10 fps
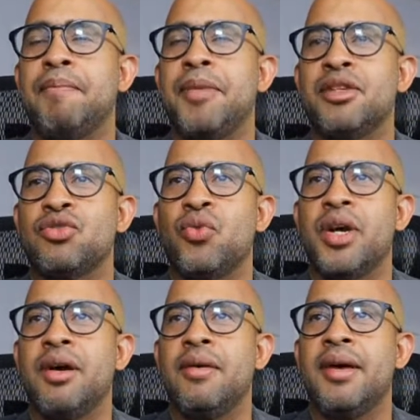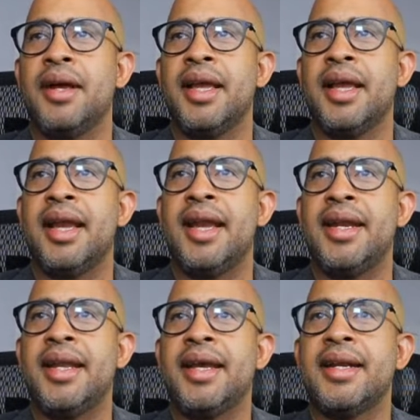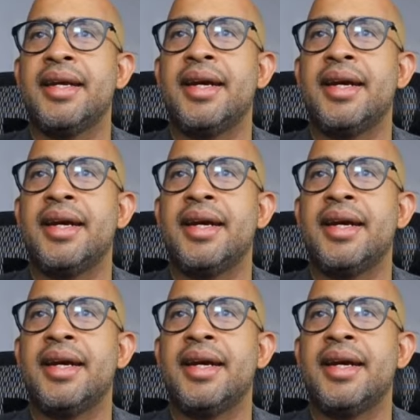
as well. And then